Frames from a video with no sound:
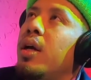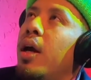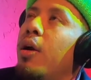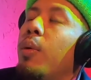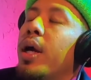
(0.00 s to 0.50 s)

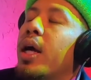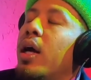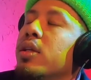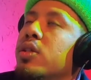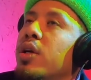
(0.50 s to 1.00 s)
don't know, when I
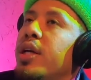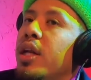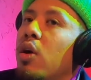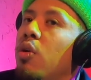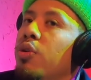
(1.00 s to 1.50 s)
started
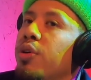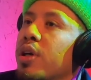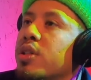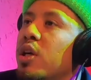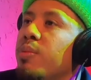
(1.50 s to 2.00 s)
getting older, I
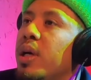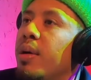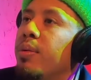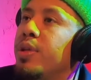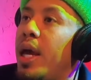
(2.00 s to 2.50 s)
started being
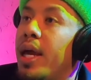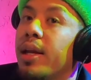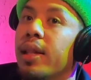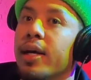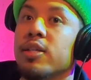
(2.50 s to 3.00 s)
able to
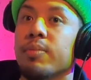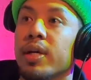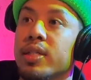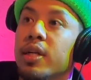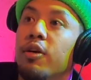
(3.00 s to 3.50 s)
analyze
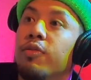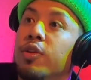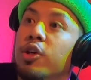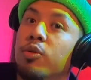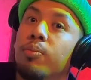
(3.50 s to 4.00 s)
myself a
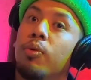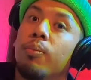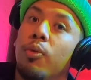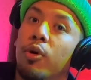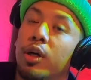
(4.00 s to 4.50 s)
little bit
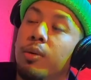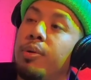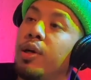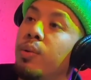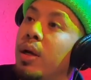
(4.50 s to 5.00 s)
more
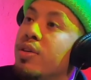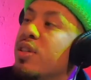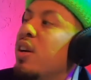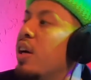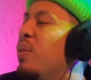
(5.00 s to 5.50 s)
compared to when I was
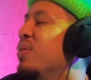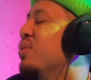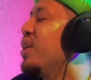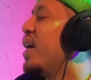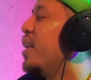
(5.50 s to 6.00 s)
younger. I
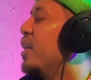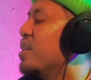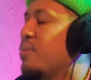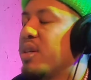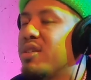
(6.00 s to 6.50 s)
wasn't really
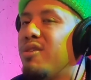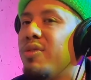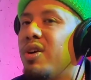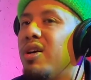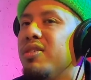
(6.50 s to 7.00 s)
analyzing myself
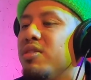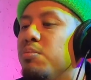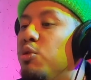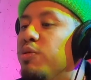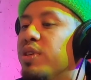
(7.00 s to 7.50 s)
at all. I was just
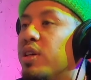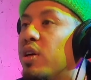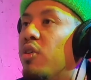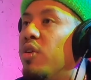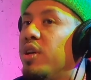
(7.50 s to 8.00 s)
moving and
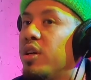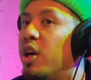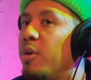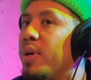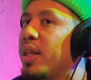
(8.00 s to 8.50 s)
going. You know what
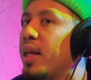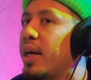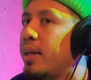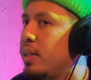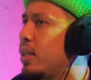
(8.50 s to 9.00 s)
I mean?
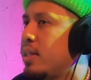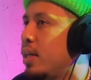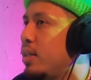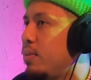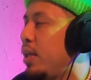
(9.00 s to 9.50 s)
Like,
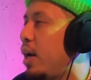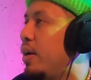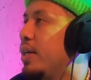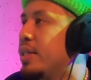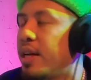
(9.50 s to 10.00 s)
that's really how
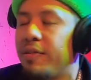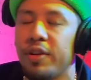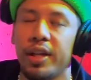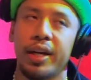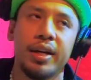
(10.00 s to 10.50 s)
it is. And I
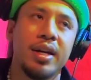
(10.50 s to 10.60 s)
feel like.